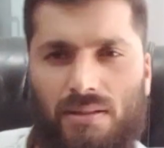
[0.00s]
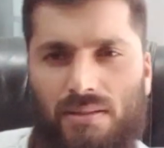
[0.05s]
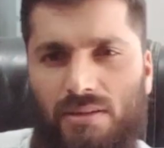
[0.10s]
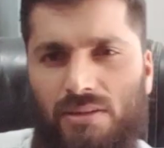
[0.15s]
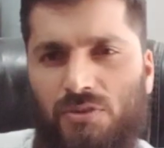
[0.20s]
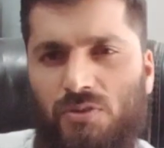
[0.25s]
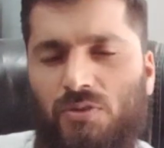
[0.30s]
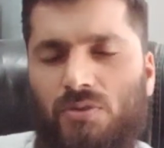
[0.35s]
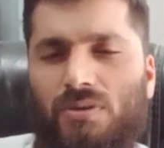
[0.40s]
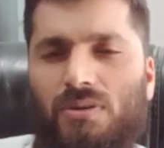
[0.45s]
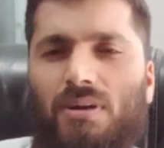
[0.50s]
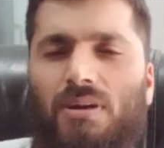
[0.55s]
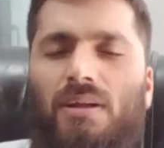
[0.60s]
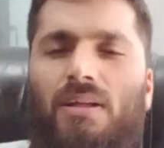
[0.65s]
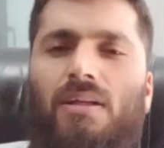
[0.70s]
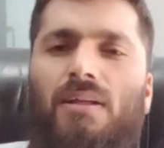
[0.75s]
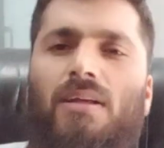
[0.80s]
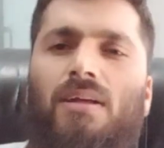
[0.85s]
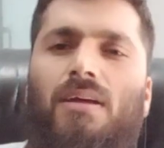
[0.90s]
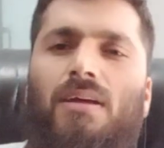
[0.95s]
They should
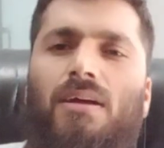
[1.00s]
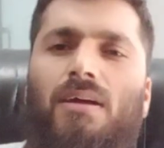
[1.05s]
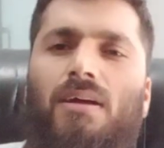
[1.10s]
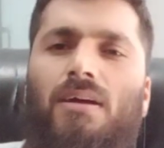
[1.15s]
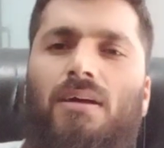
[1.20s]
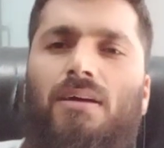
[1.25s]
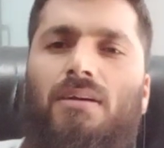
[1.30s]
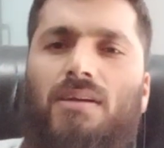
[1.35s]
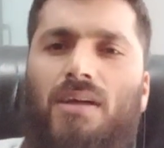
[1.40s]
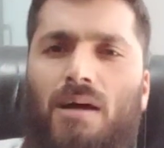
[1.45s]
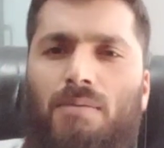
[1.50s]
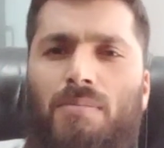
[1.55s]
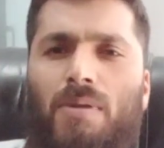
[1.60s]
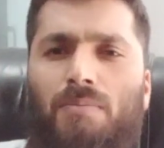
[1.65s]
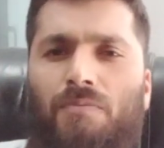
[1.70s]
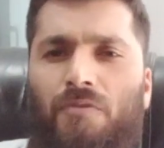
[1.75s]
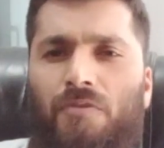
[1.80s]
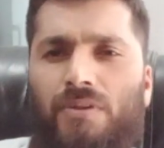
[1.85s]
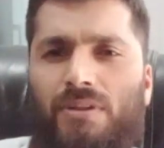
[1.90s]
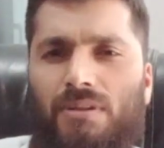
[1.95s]
come
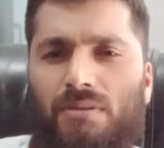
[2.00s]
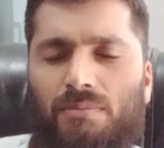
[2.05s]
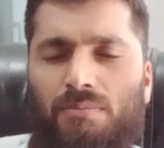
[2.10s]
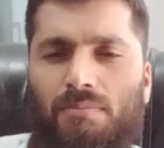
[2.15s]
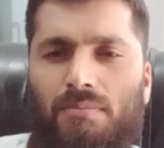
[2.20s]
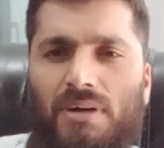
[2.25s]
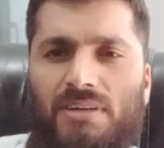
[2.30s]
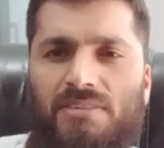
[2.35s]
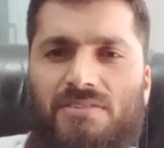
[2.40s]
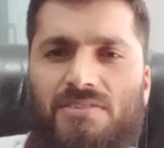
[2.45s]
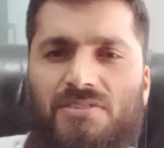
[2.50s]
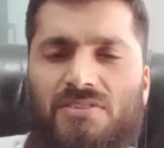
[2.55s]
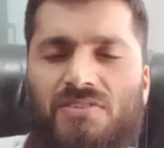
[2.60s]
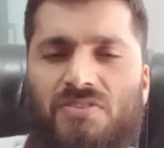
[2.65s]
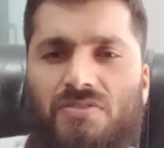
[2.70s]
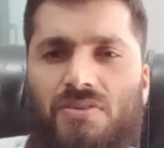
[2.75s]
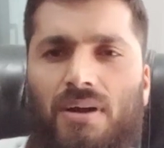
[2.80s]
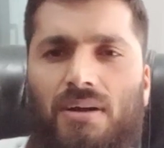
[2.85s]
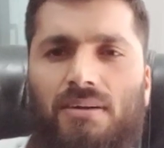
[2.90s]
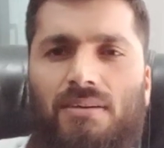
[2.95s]
up with much
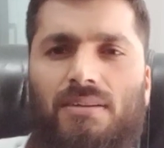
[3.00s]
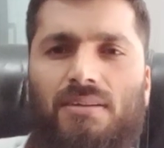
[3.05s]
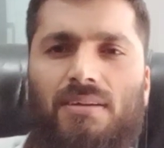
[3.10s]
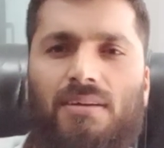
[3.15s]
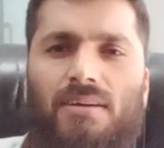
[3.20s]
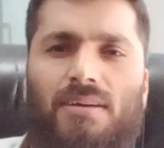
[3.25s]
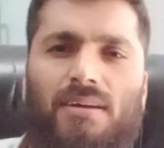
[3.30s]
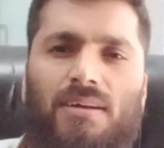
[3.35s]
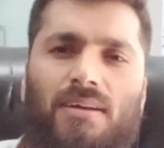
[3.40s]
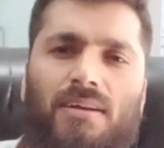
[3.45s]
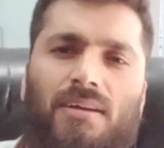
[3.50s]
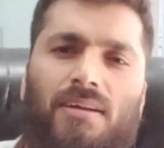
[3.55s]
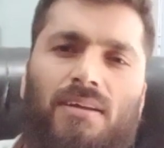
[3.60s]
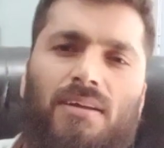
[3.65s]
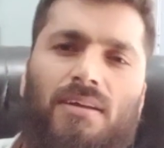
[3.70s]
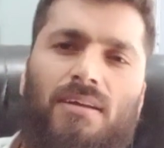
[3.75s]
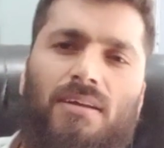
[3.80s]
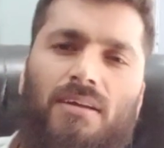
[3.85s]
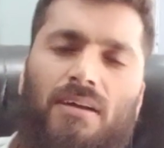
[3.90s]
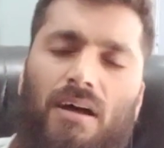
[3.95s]
strength
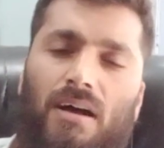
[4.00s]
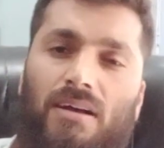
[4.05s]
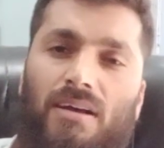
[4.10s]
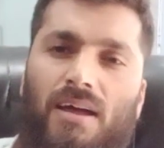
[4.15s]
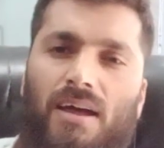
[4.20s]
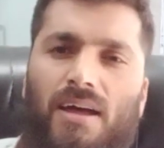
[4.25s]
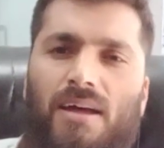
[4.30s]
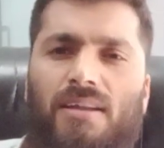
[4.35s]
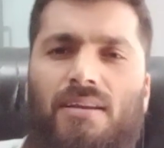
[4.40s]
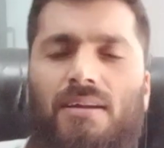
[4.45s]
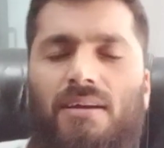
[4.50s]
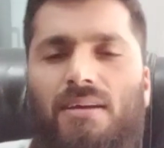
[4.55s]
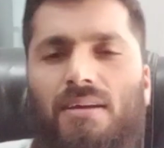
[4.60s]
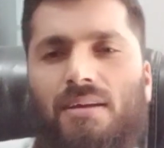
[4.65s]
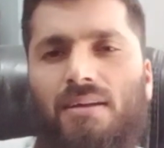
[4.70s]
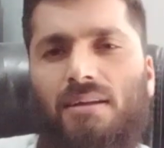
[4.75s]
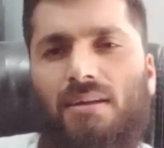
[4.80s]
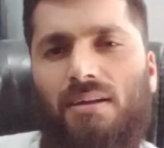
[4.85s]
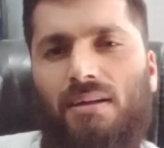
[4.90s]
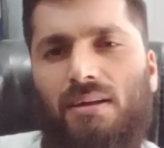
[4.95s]
again
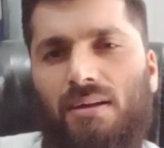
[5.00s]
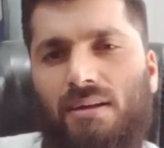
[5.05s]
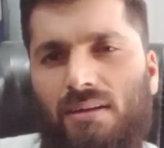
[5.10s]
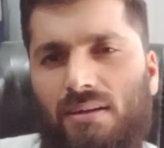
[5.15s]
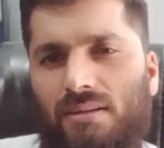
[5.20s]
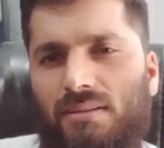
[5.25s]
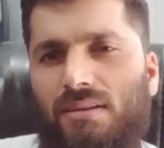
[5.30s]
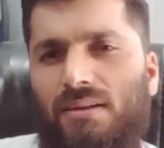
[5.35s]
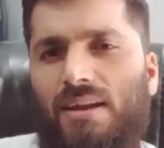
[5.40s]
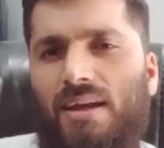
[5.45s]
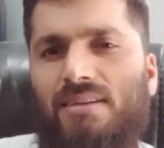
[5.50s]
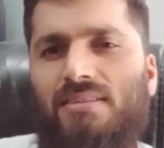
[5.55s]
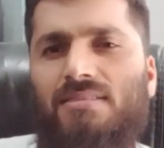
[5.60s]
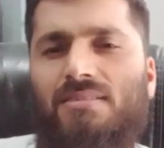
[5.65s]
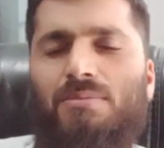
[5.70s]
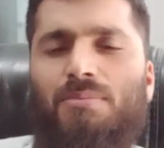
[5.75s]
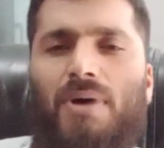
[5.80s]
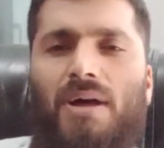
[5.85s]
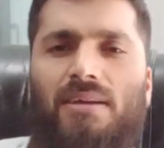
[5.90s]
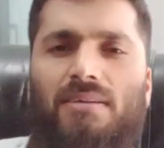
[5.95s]
in the
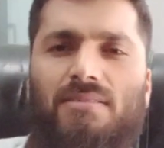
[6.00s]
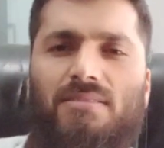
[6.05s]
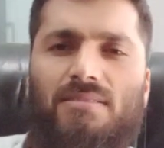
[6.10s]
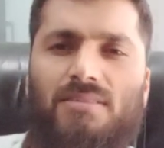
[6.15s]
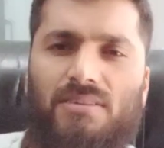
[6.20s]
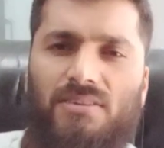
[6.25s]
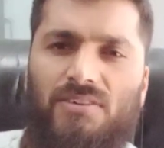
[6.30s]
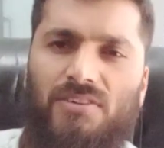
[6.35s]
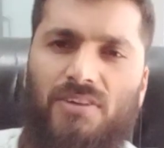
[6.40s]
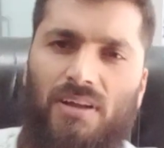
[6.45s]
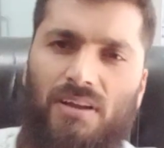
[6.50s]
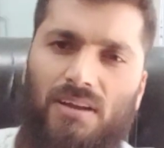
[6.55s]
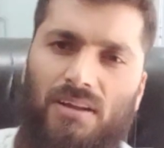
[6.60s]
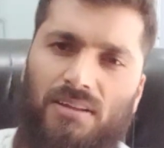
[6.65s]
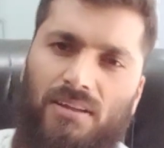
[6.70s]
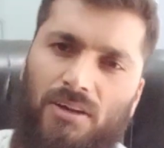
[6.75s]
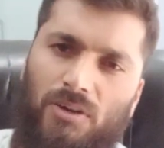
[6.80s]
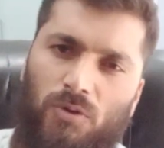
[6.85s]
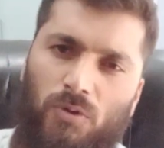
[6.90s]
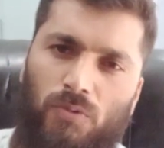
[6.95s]
next mains.
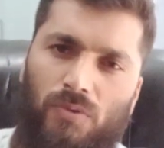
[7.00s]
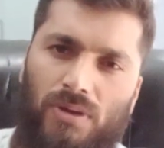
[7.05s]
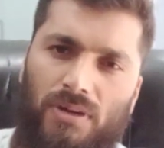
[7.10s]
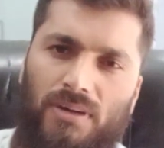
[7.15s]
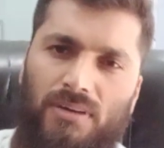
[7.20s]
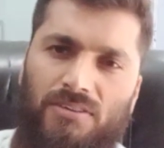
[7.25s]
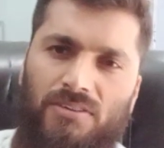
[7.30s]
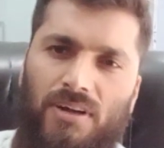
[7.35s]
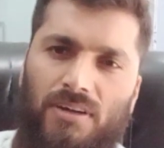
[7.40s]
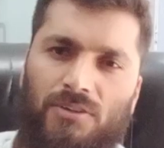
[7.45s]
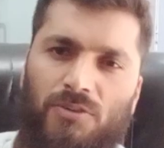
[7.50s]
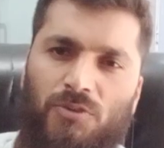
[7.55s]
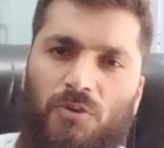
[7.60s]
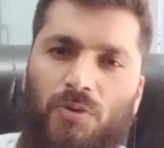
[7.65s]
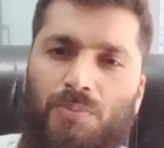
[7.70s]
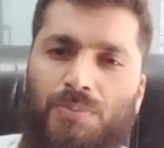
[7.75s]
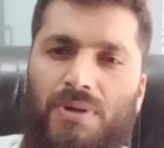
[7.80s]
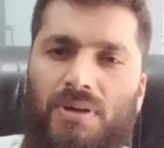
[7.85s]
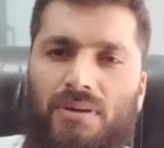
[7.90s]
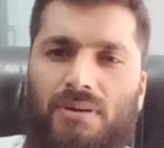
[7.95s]
Inshallah, they too will get chance
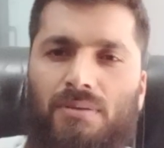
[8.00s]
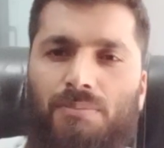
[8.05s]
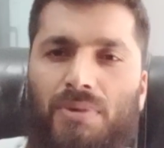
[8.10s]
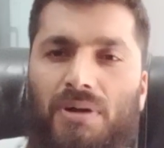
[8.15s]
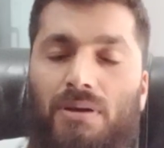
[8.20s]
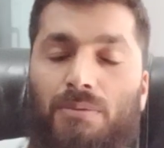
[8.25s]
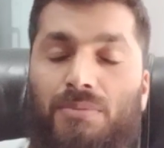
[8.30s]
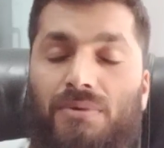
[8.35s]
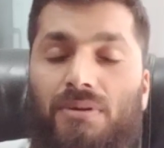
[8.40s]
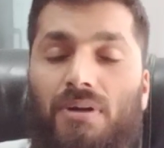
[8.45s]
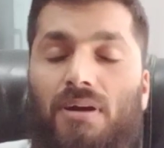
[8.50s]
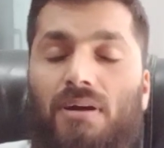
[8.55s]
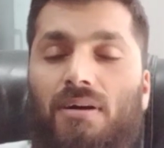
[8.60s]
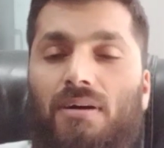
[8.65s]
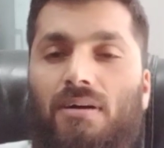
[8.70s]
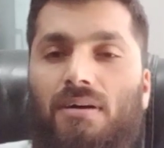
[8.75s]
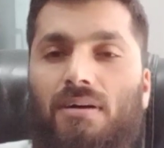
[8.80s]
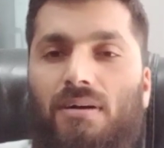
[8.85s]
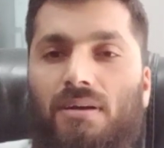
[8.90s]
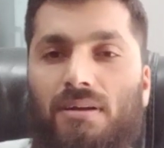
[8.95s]
to appear in prelim,
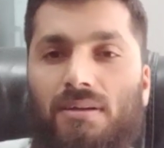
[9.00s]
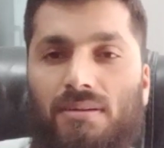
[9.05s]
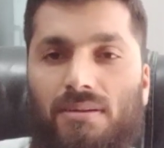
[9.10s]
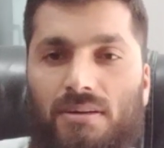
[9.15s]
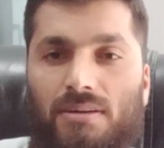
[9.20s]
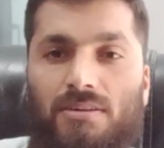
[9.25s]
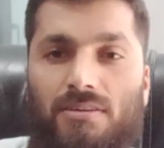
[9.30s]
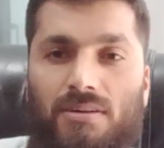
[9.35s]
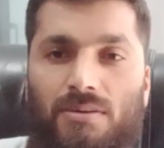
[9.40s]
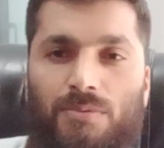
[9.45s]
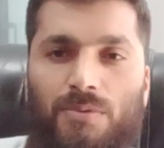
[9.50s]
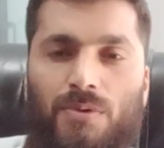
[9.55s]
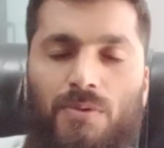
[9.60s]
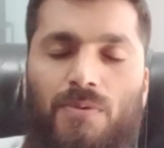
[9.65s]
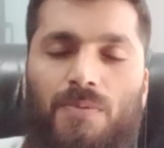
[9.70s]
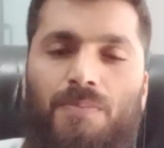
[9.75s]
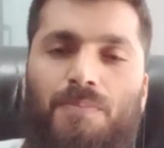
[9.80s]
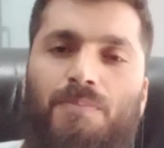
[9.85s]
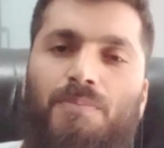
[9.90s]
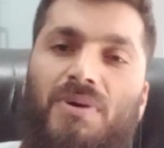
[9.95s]
in interview
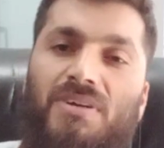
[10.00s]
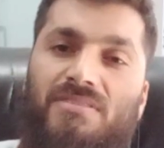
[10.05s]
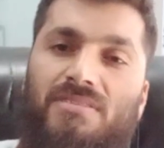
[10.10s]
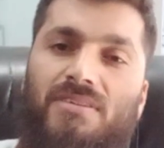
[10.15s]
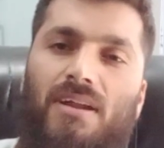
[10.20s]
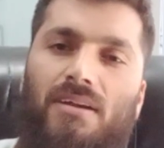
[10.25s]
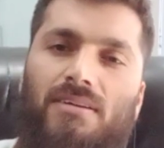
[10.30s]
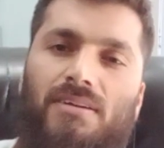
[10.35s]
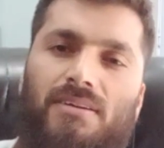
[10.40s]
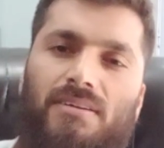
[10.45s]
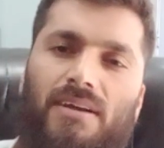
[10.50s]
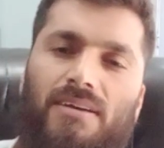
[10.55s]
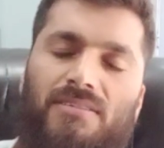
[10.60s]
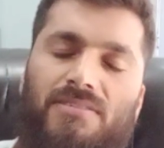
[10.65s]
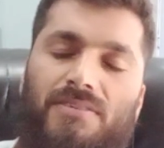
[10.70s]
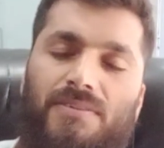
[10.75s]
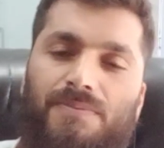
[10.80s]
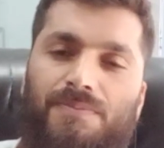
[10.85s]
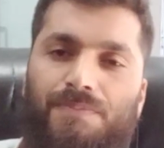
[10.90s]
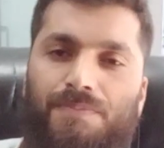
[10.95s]
personality
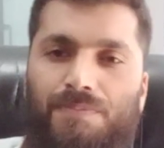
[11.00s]
test.